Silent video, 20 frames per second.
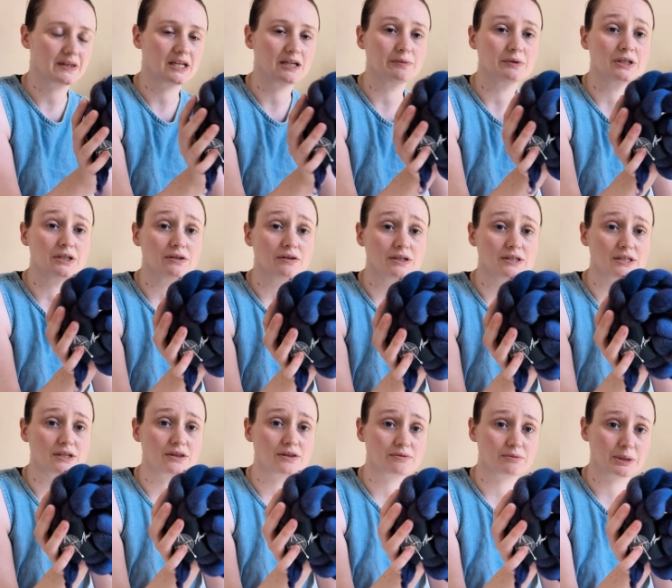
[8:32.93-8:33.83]
And I want to do it as
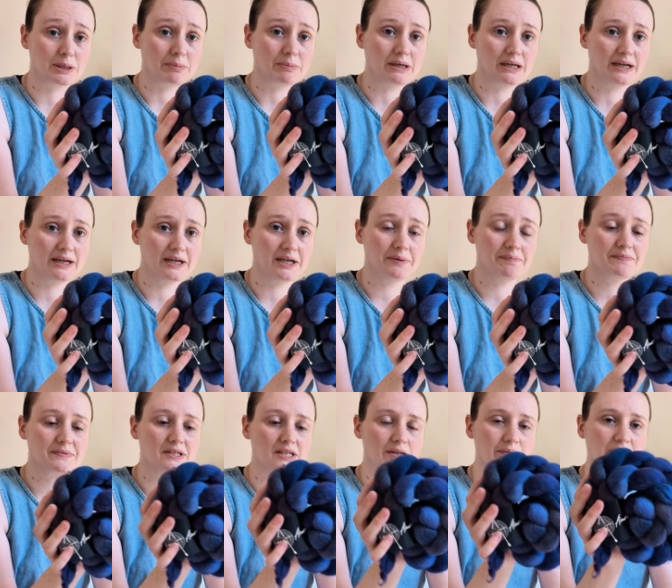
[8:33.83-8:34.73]
a 3-ply,
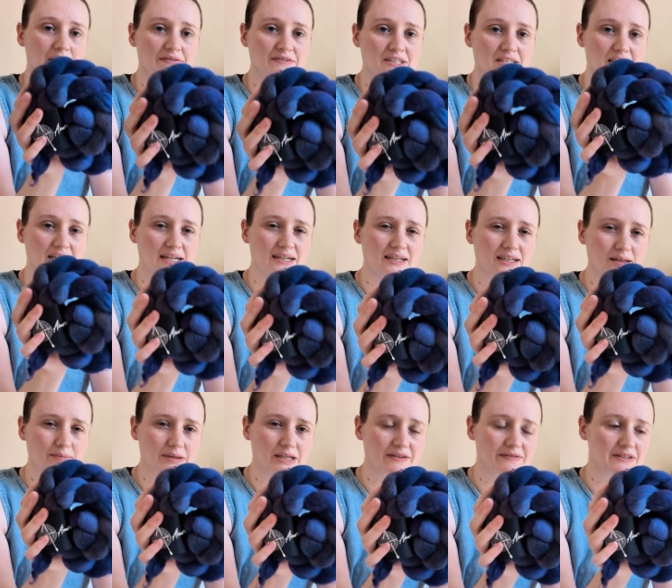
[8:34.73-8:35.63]
so that we have just a
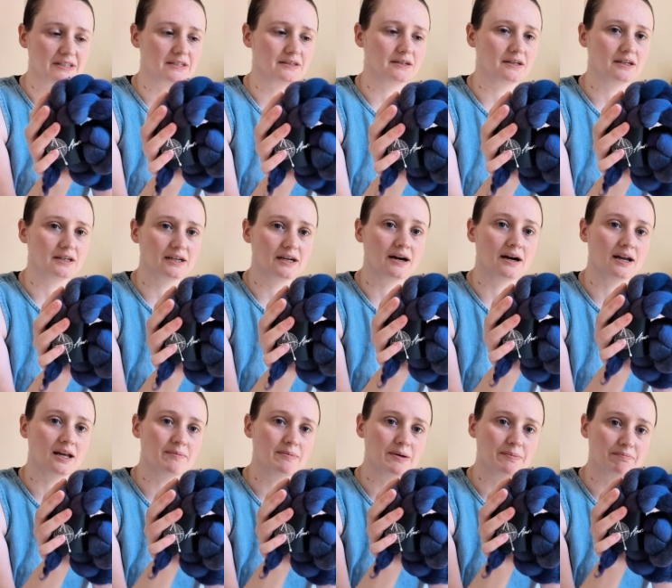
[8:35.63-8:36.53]
little bit of this darker
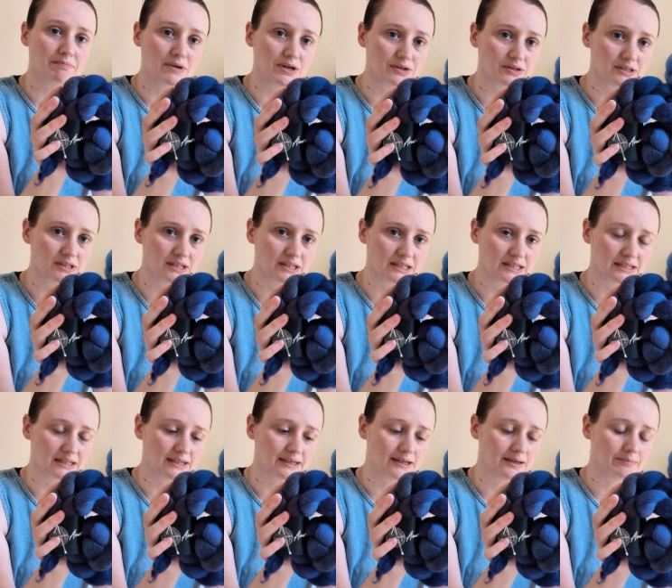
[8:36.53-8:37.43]
colour, but mostly
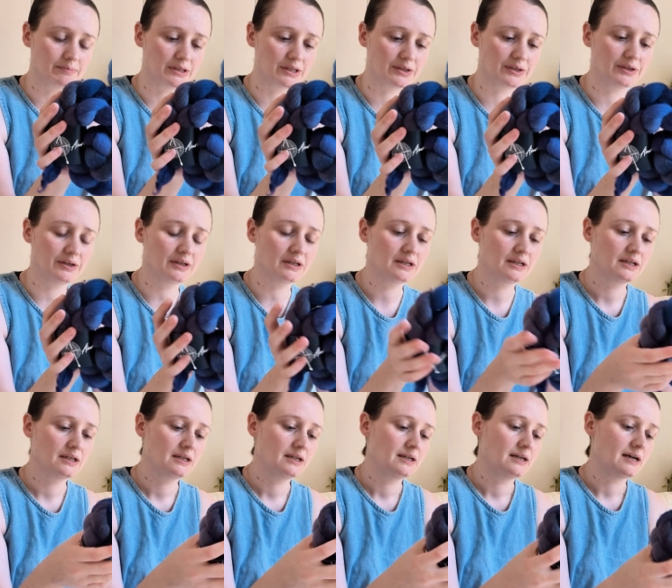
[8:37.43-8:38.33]
this light blue.
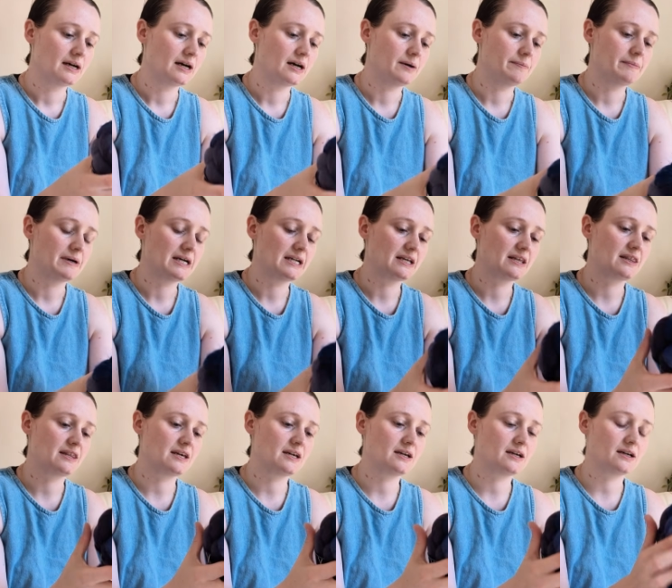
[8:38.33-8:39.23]
And I
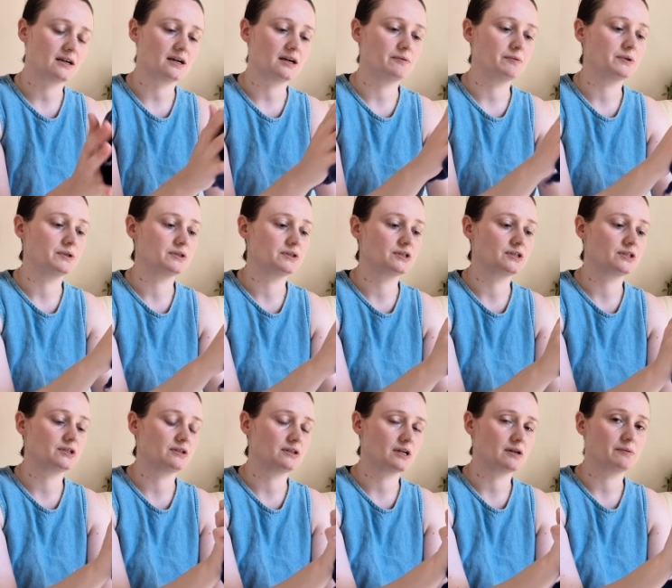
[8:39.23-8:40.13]
think I want to
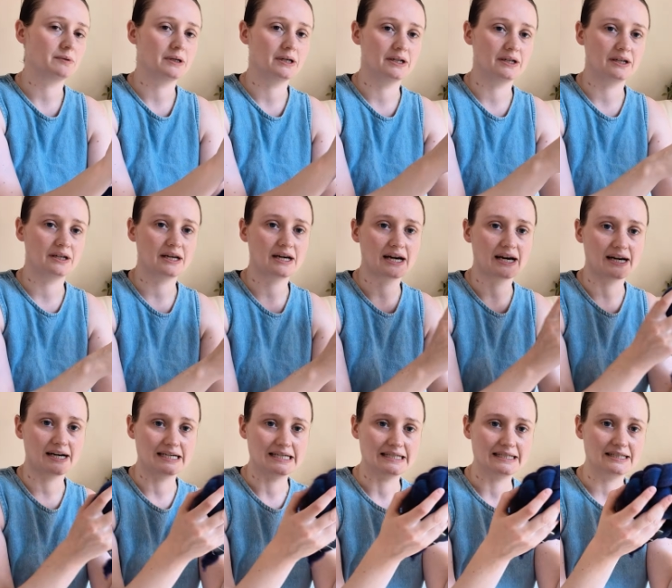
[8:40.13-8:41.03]
do that one
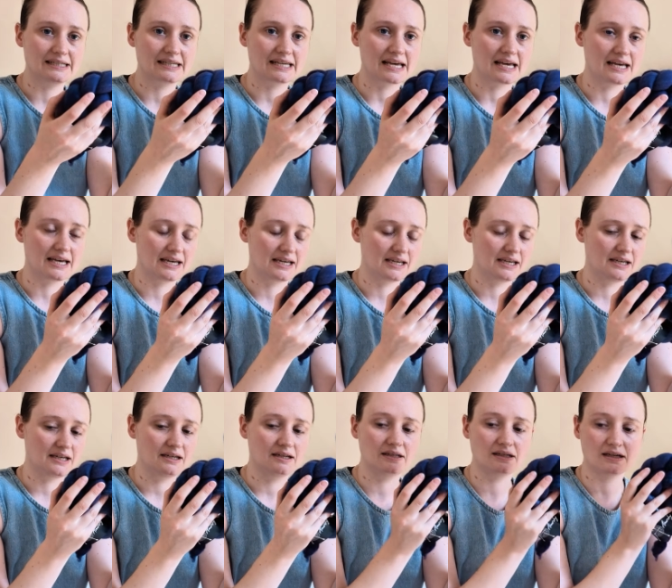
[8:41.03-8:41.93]
as
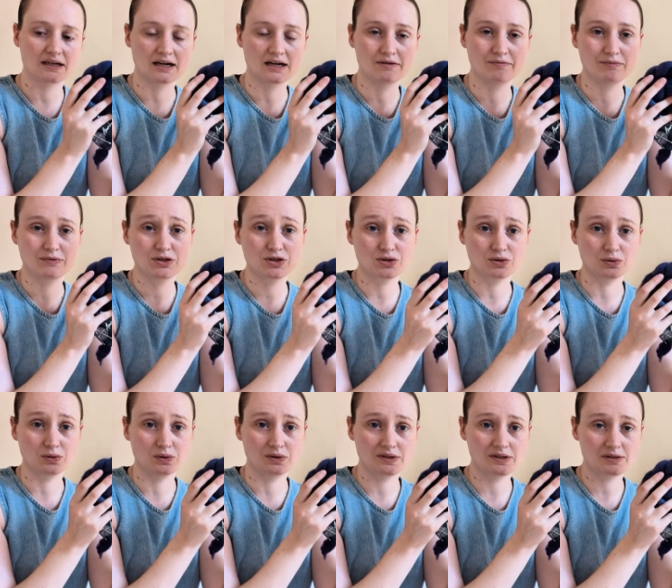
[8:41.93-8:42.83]
a
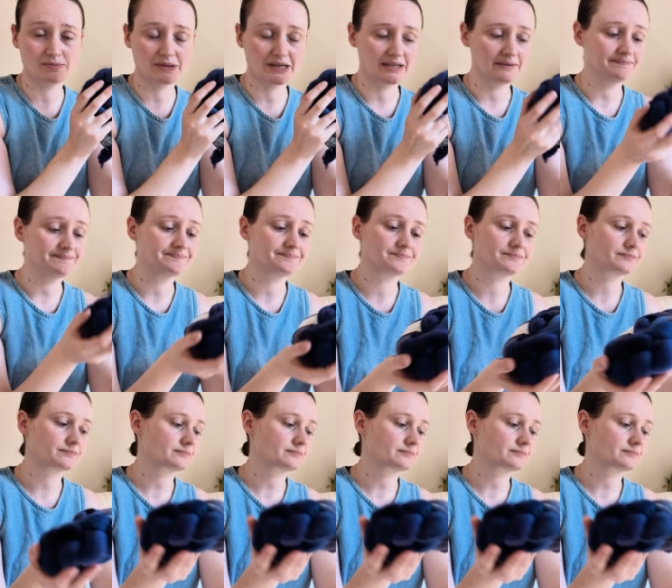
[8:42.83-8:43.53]
shawl spin.